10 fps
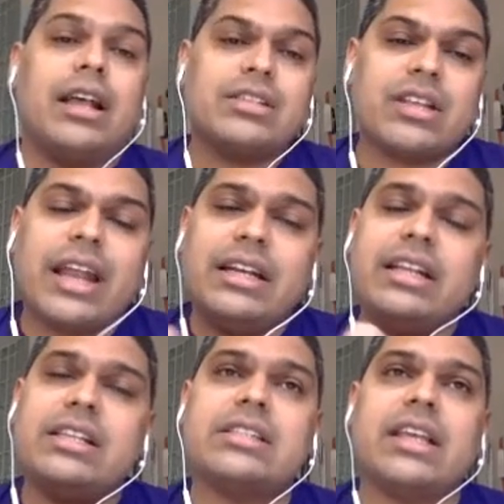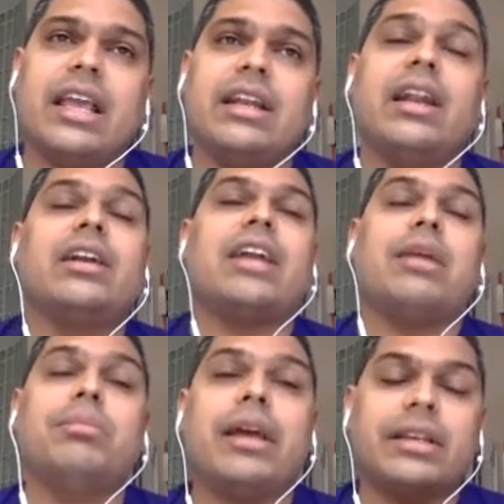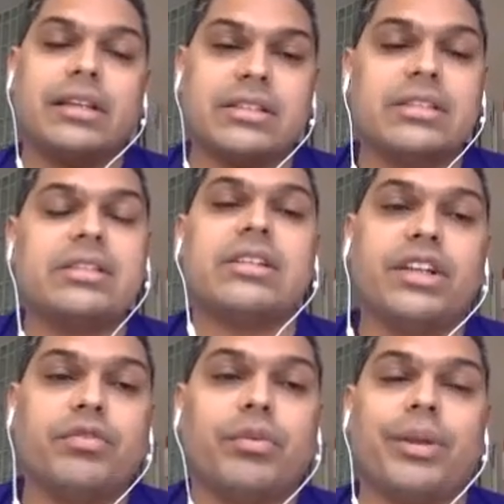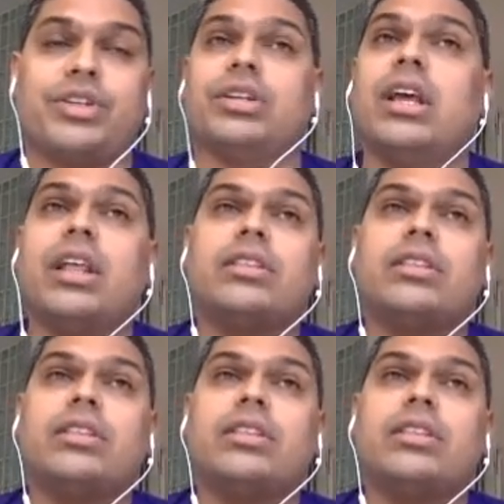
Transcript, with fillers: slightly stale timeline consistent information